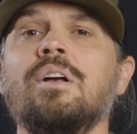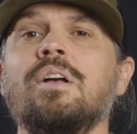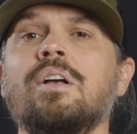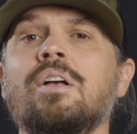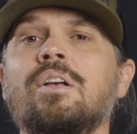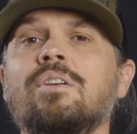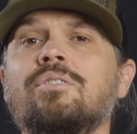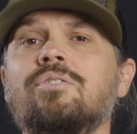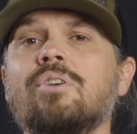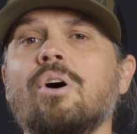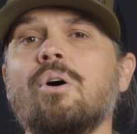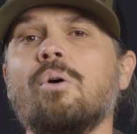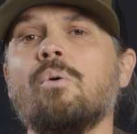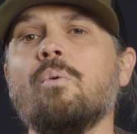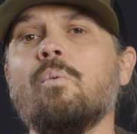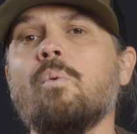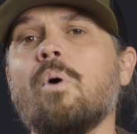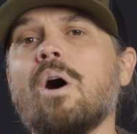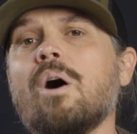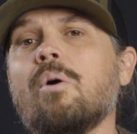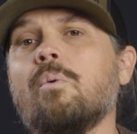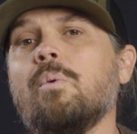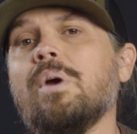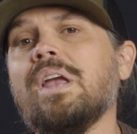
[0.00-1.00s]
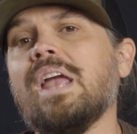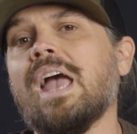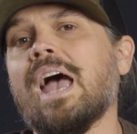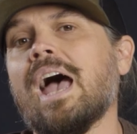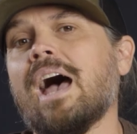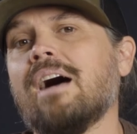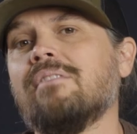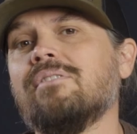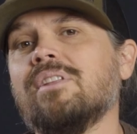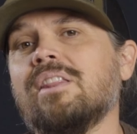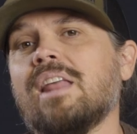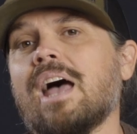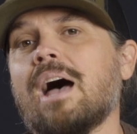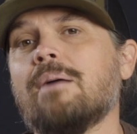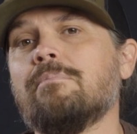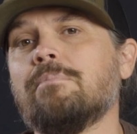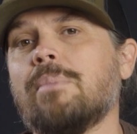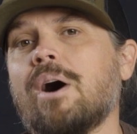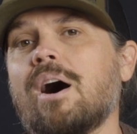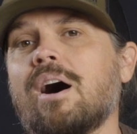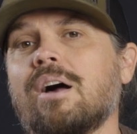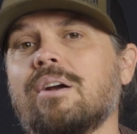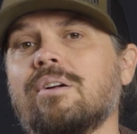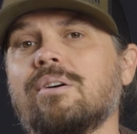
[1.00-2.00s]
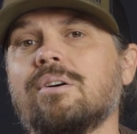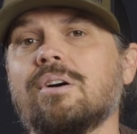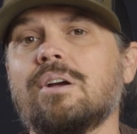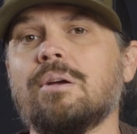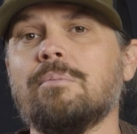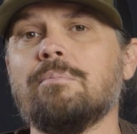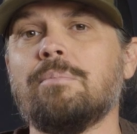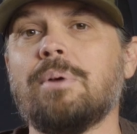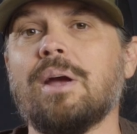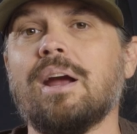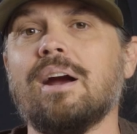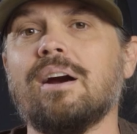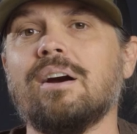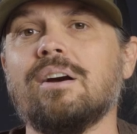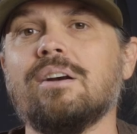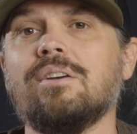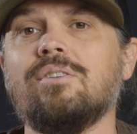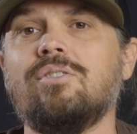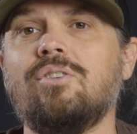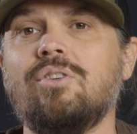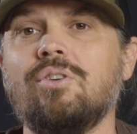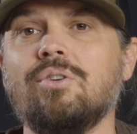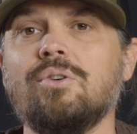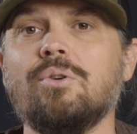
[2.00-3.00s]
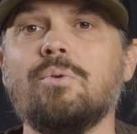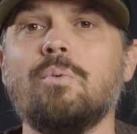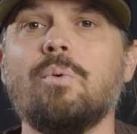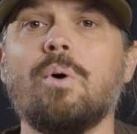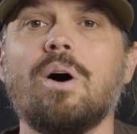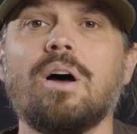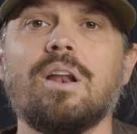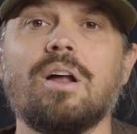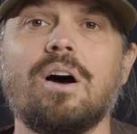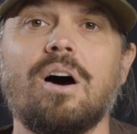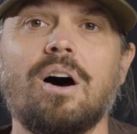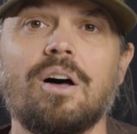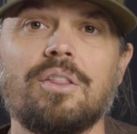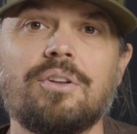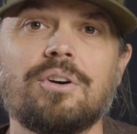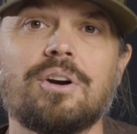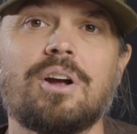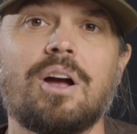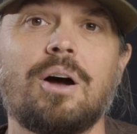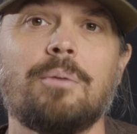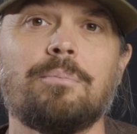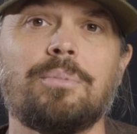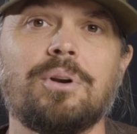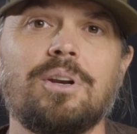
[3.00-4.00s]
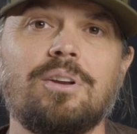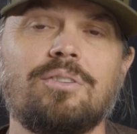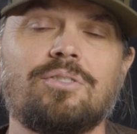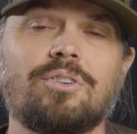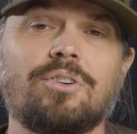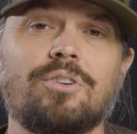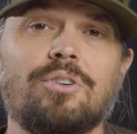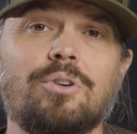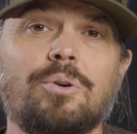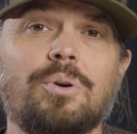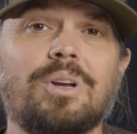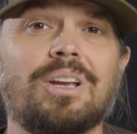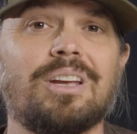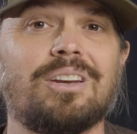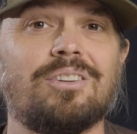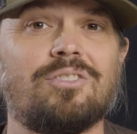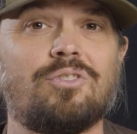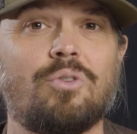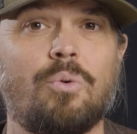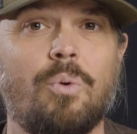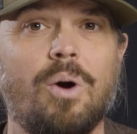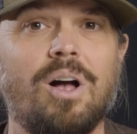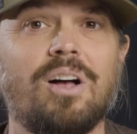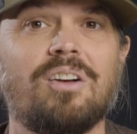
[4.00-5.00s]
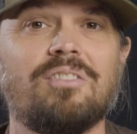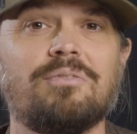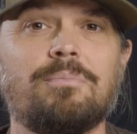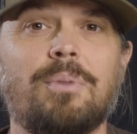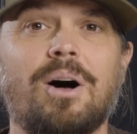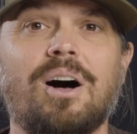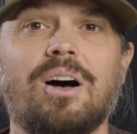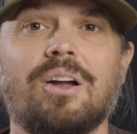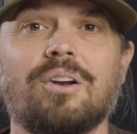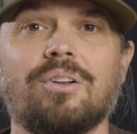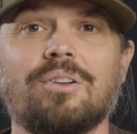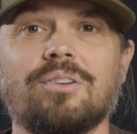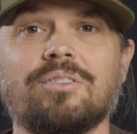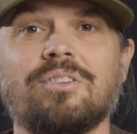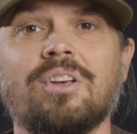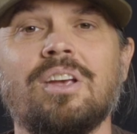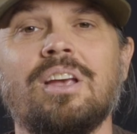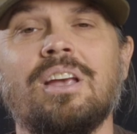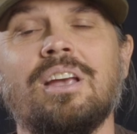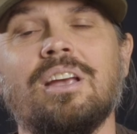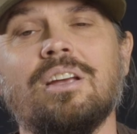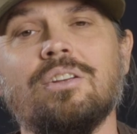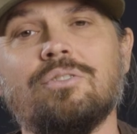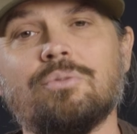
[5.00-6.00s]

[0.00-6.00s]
So what we have in that bottle compared to what other companies are doing in 12 bottles is